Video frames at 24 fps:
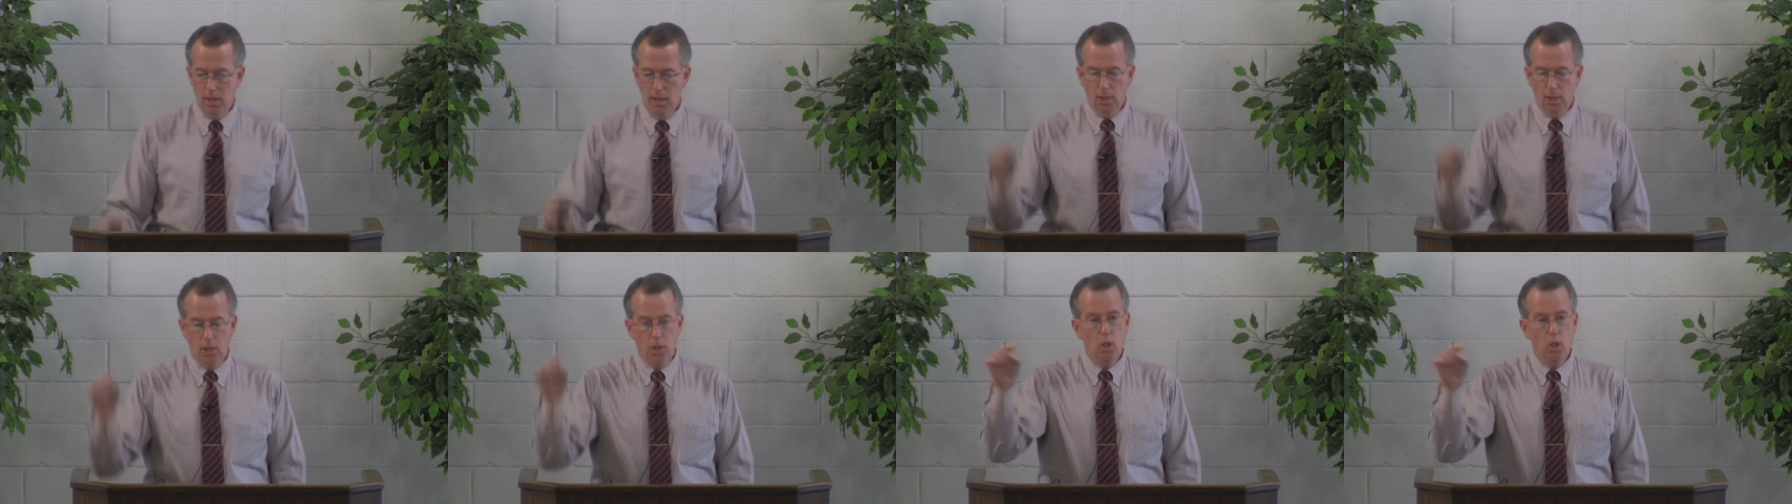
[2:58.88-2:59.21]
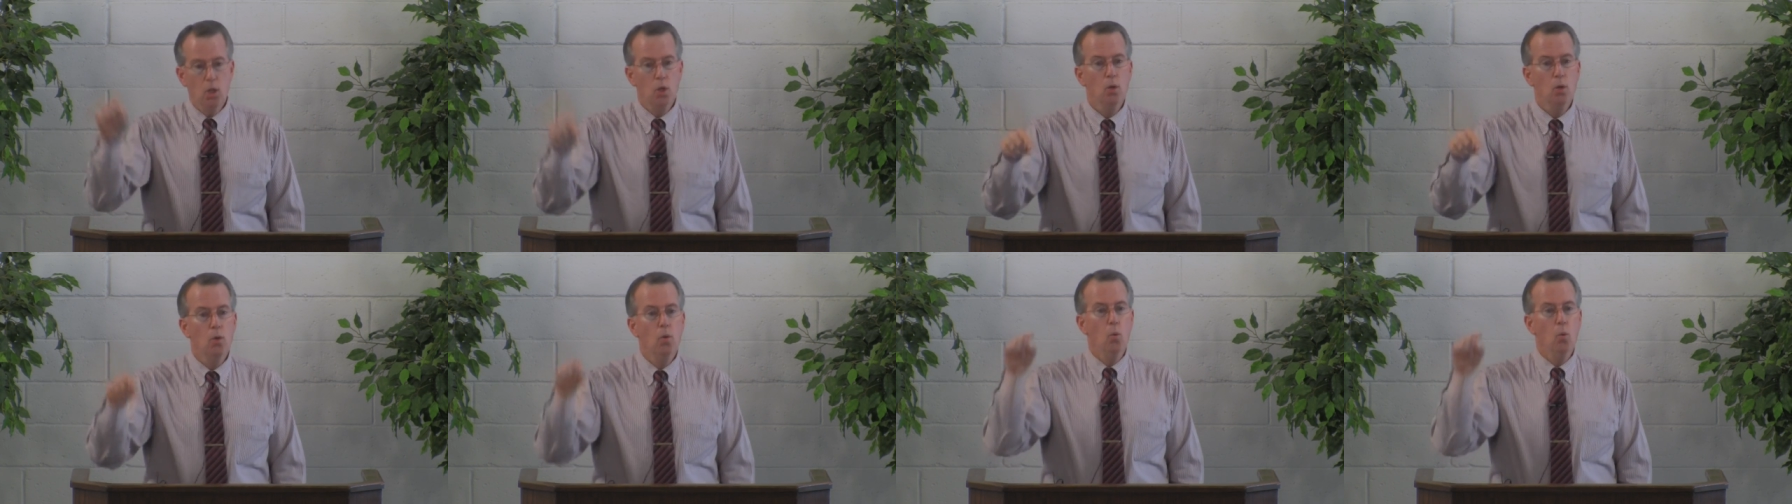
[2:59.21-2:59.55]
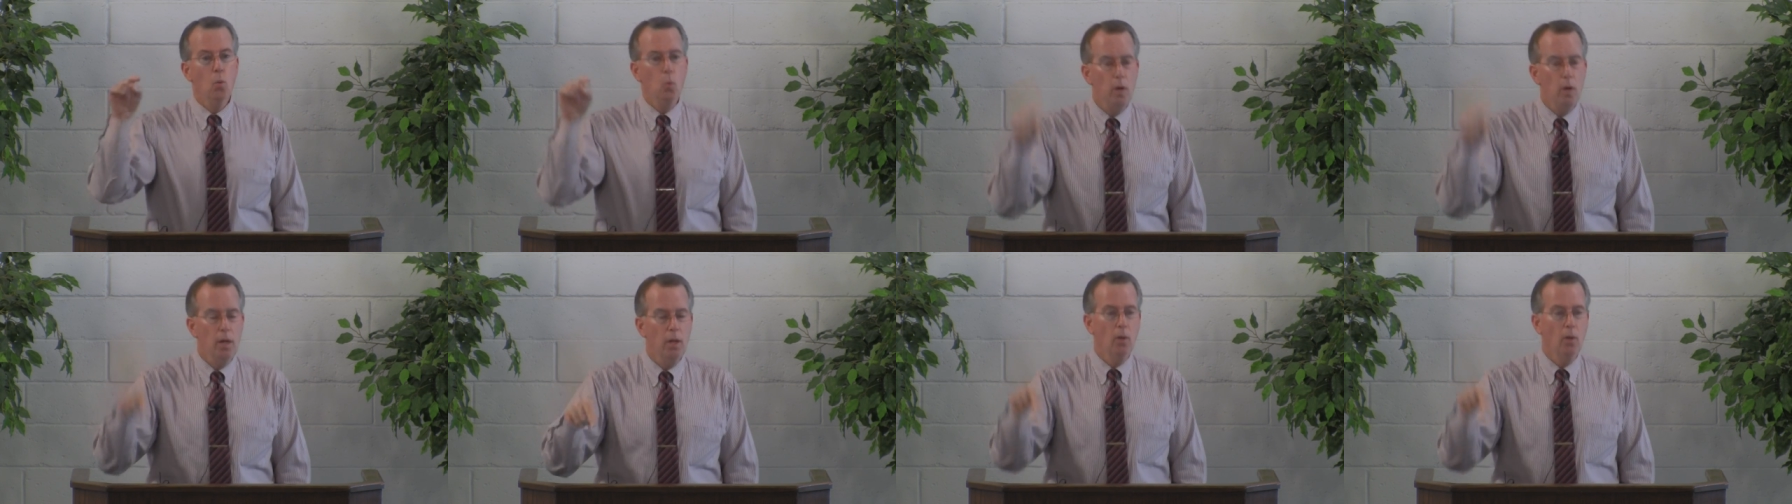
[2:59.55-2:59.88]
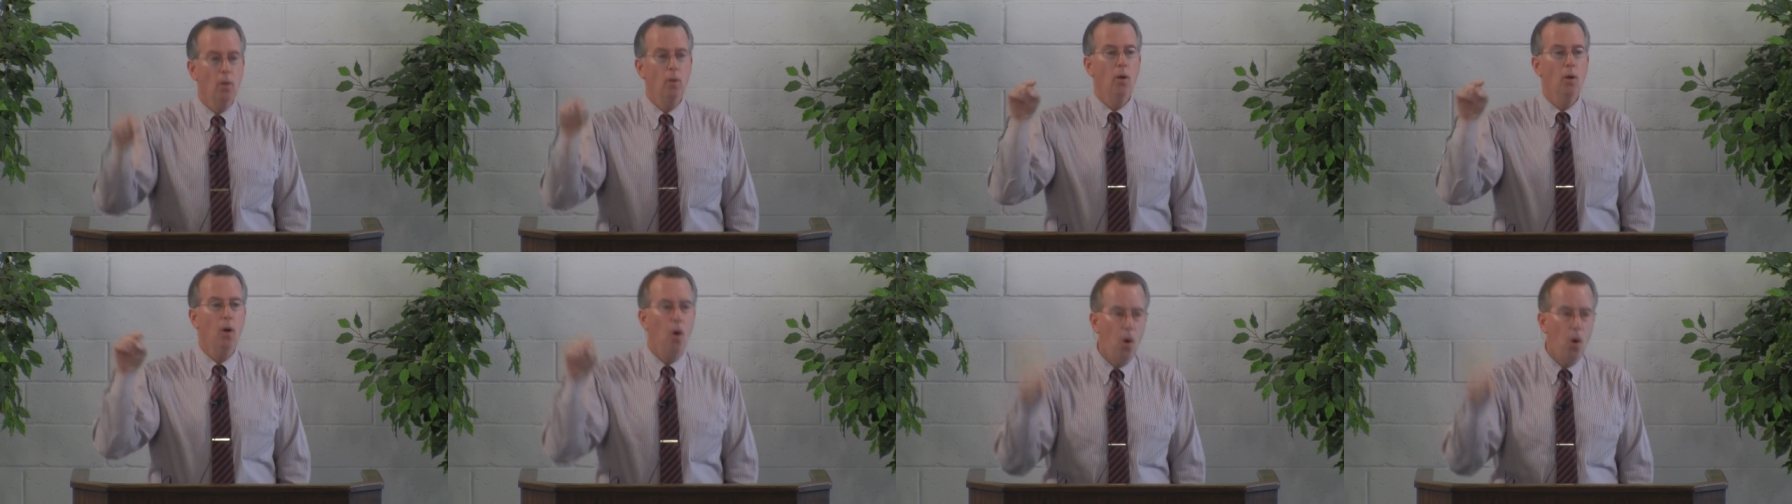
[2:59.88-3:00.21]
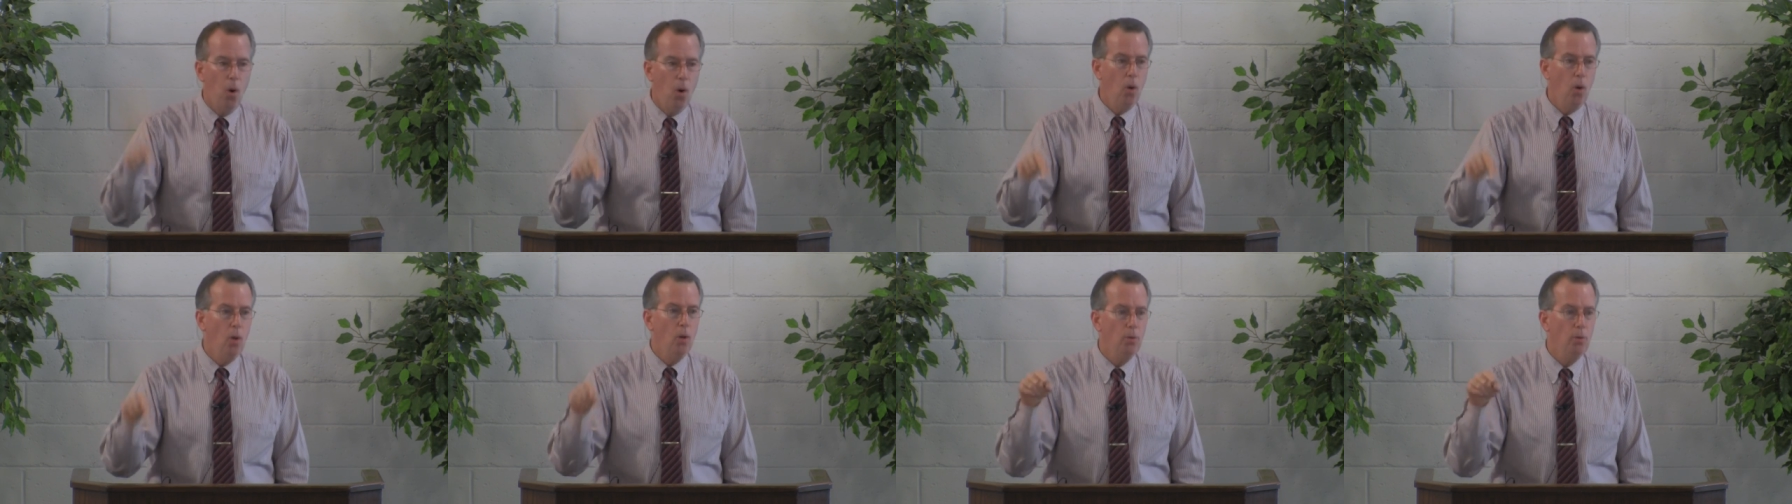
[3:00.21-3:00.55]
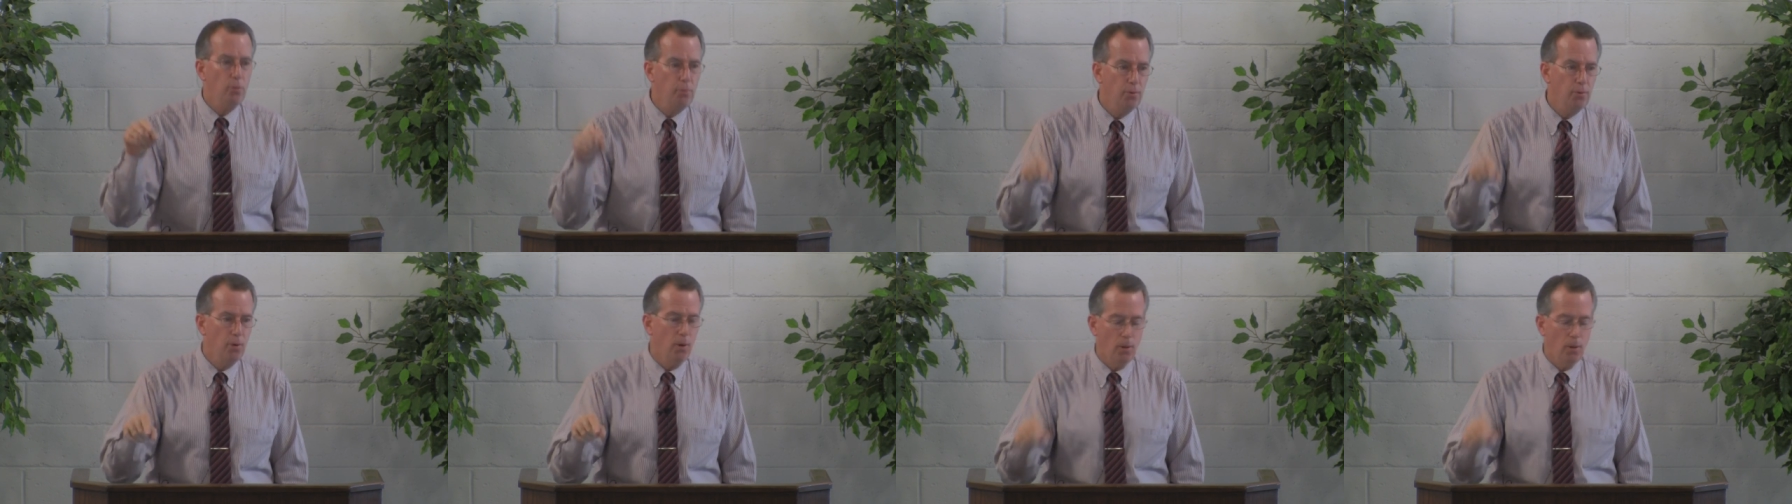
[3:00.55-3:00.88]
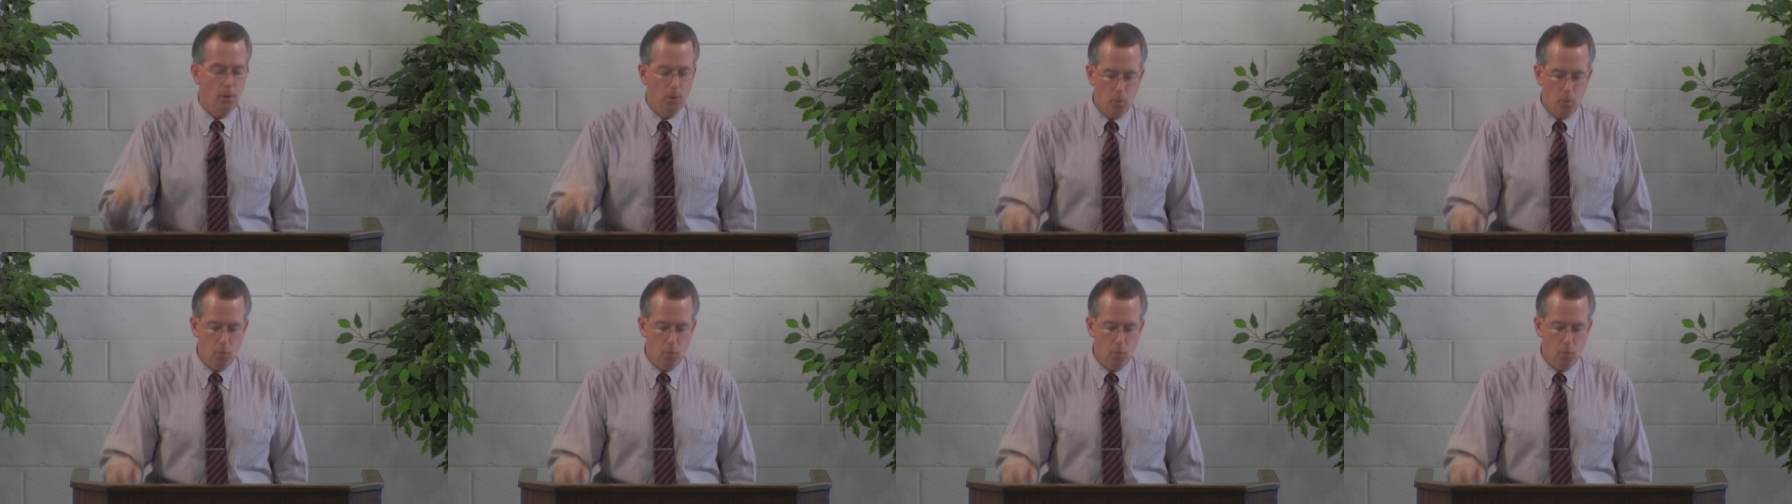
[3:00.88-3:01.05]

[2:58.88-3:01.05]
"You will all fall